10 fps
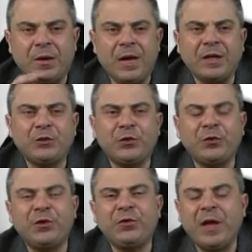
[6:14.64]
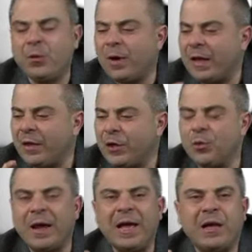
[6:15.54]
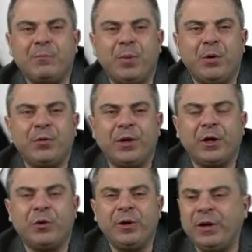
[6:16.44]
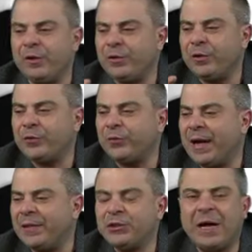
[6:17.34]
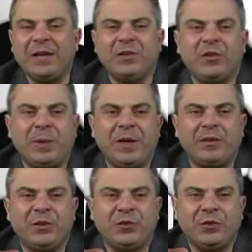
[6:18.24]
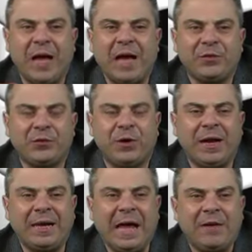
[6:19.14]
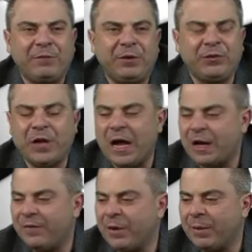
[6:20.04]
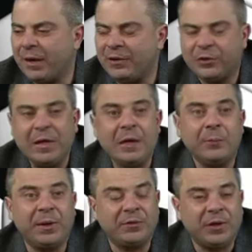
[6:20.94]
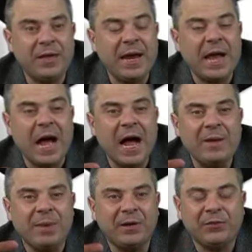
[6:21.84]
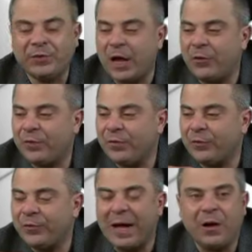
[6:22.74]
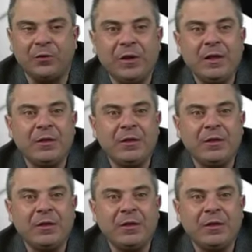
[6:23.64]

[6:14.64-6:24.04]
Nigel, since day one, I think you and I can both agree this franchise has been a disaster, a laughing stock of MLS. But today, I myself even found